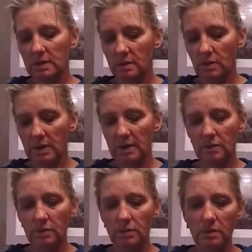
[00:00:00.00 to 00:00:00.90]
the way
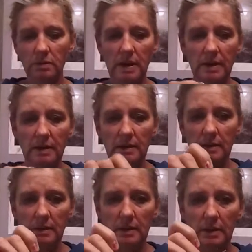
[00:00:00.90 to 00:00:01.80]
you thread it
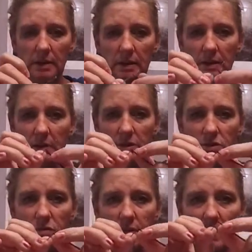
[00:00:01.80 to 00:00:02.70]
is
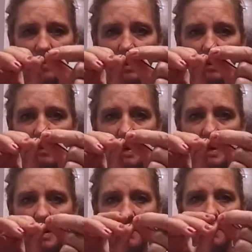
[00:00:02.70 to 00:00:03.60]
you wrap it
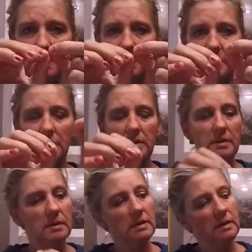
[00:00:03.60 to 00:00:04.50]
around
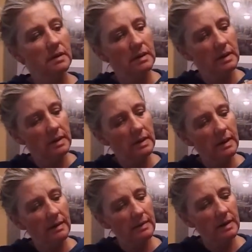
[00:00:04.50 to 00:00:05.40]

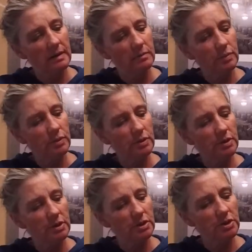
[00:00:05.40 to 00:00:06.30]
and then
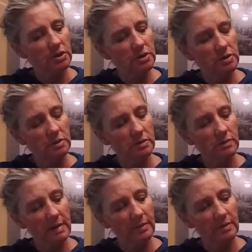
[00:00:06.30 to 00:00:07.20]
push,
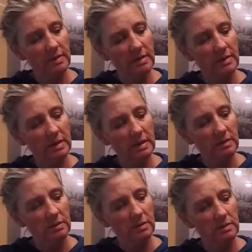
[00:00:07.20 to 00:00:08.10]
wrap it around the
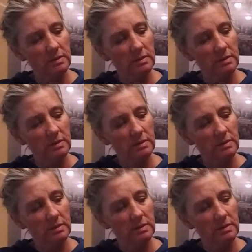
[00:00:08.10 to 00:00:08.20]
needle